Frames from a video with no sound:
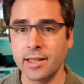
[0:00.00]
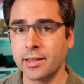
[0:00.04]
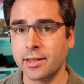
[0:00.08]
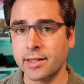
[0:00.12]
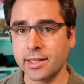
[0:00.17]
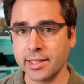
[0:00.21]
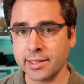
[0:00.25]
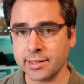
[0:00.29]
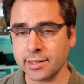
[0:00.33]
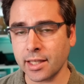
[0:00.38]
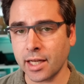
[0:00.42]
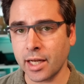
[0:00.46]

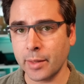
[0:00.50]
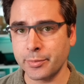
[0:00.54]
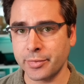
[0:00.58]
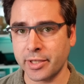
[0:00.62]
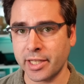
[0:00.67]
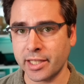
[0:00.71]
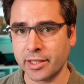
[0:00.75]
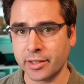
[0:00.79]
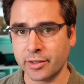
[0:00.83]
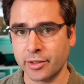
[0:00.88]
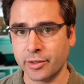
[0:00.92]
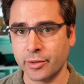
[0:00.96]
This
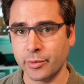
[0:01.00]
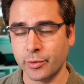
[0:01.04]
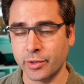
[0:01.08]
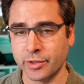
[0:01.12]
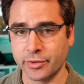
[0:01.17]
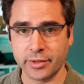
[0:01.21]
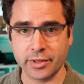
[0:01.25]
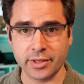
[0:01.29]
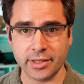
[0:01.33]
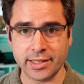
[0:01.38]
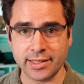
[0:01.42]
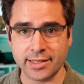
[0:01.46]
update was
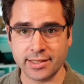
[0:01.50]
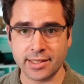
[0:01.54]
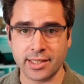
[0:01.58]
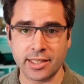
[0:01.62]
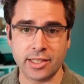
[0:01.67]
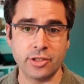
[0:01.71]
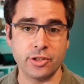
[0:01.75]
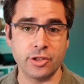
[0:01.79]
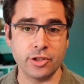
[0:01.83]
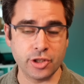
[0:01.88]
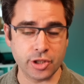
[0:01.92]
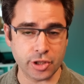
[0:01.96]
released
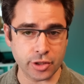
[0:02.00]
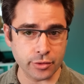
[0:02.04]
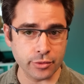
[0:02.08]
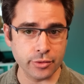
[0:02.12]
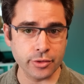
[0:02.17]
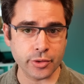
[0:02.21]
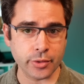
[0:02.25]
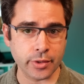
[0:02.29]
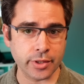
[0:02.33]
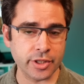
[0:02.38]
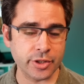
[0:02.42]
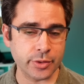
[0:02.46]
in June
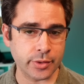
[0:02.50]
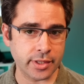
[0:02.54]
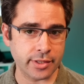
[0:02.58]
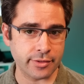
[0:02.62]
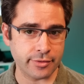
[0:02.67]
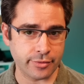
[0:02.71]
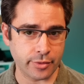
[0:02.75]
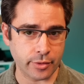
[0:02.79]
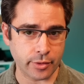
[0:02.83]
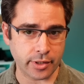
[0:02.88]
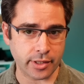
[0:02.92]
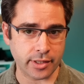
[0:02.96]

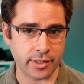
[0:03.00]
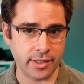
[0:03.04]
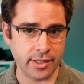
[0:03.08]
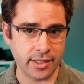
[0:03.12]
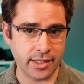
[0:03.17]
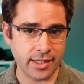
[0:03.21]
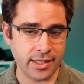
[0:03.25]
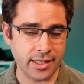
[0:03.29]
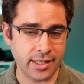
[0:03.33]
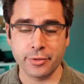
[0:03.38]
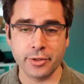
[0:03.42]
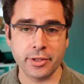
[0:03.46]
2024
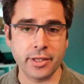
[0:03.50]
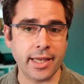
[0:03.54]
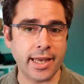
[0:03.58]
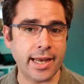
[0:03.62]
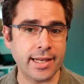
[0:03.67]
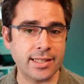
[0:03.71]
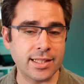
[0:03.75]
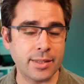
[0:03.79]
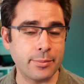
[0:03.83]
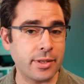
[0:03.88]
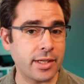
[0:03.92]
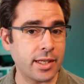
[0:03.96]
for the
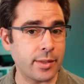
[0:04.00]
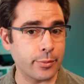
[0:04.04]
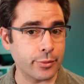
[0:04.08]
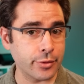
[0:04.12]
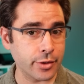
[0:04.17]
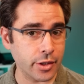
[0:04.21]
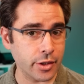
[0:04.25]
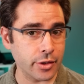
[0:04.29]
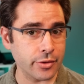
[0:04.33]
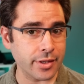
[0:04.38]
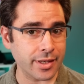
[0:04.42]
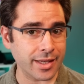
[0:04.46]
ATEM Mini
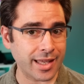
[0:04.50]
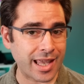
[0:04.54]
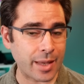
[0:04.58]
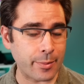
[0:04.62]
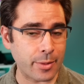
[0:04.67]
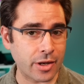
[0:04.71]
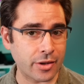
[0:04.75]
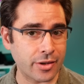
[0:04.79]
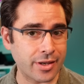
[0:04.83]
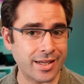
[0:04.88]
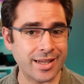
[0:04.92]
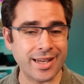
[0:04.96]
Pro that came
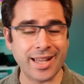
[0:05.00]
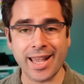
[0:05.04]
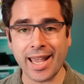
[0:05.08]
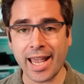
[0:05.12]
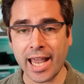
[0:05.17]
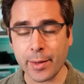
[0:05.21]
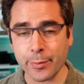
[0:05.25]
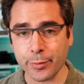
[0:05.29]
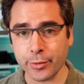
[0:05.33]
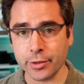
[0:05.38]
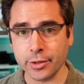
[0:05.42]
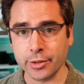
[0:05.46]
out in
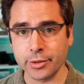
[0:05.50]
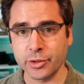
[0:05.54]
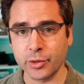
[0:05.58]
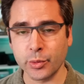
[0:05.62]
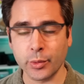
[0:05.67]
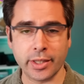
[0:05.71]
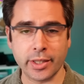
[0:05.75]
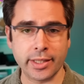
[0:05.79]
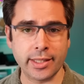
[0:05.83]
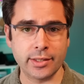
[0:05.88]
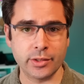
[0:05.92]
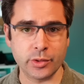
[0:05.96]
April
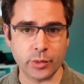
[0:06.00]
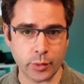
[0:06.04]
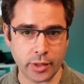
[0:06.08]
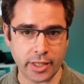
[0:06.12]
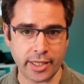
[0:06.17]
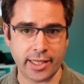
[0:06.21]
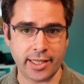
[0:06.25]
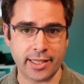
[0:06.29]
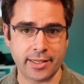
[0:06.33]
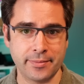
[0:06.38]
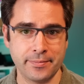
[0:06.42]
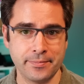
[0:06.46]

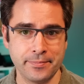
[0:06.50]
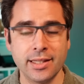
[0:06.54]
2020.